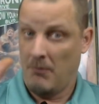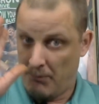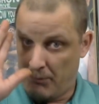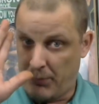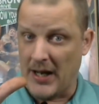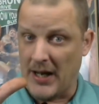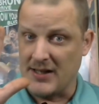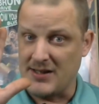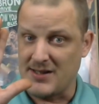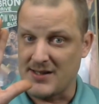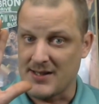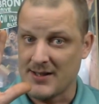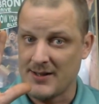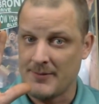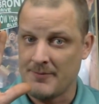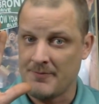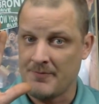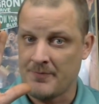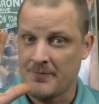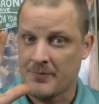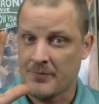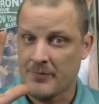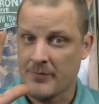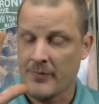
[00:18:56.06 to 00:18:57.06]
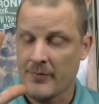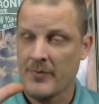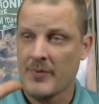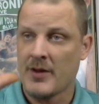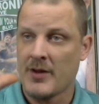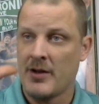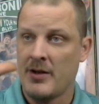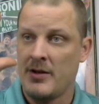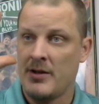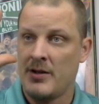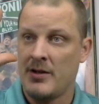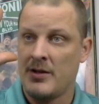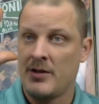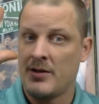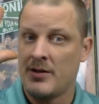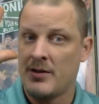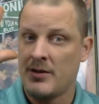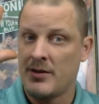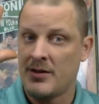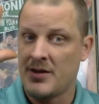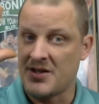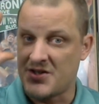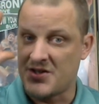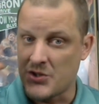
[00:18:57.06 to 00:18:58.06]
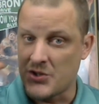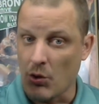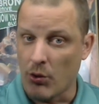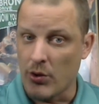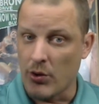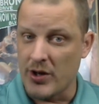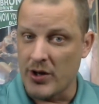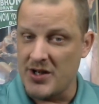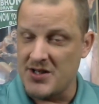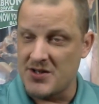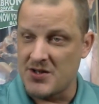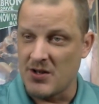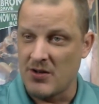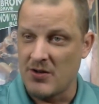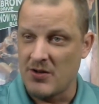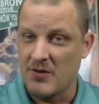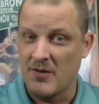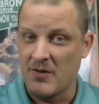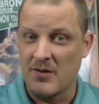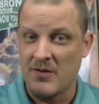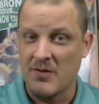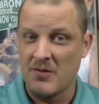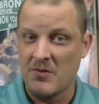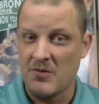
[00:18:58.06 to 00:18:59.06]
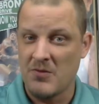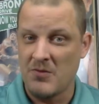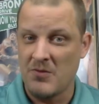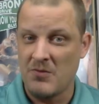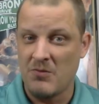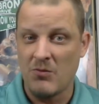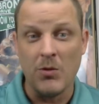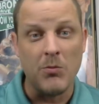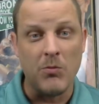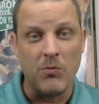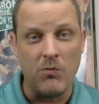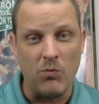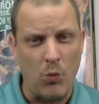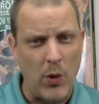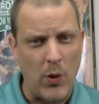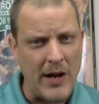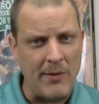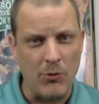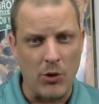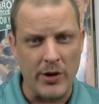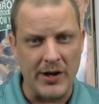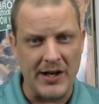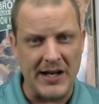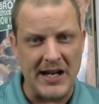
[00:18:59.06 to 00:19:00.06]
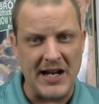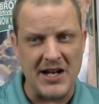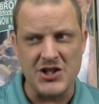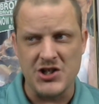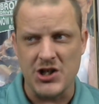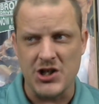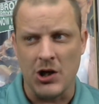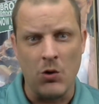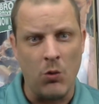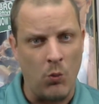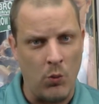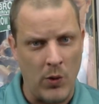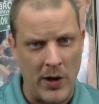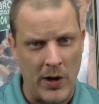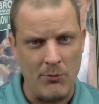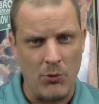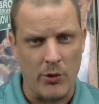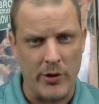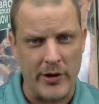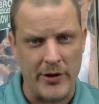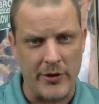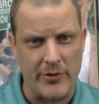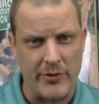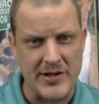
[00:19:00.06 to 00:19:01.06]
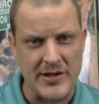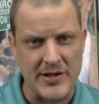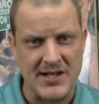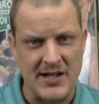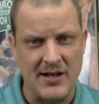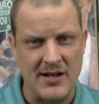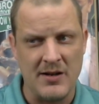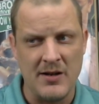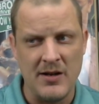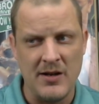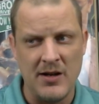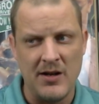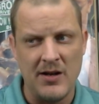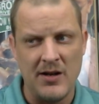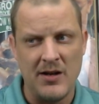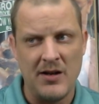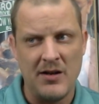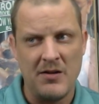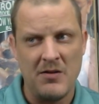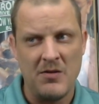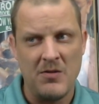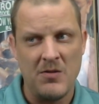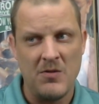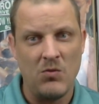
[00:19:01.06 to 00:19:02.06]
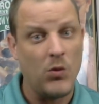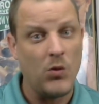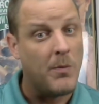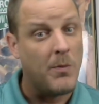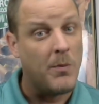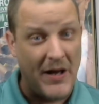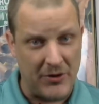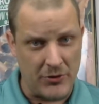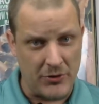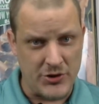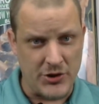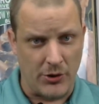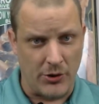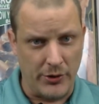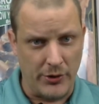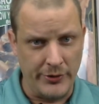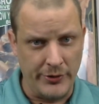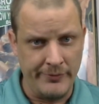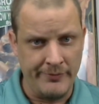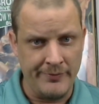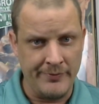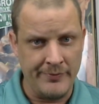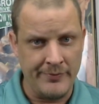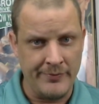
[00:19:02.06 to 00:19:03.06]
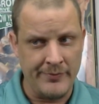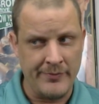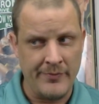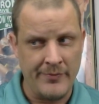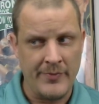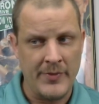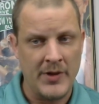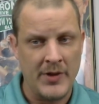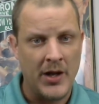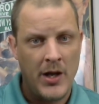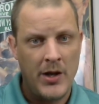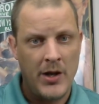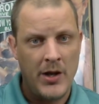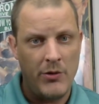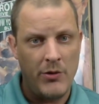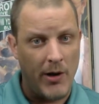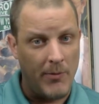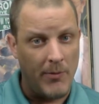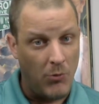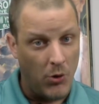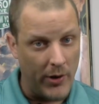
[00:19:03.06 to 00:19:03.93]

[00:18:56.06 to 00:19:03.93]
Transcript: But, the stories were way more engaging, way more interesting, were better told, you had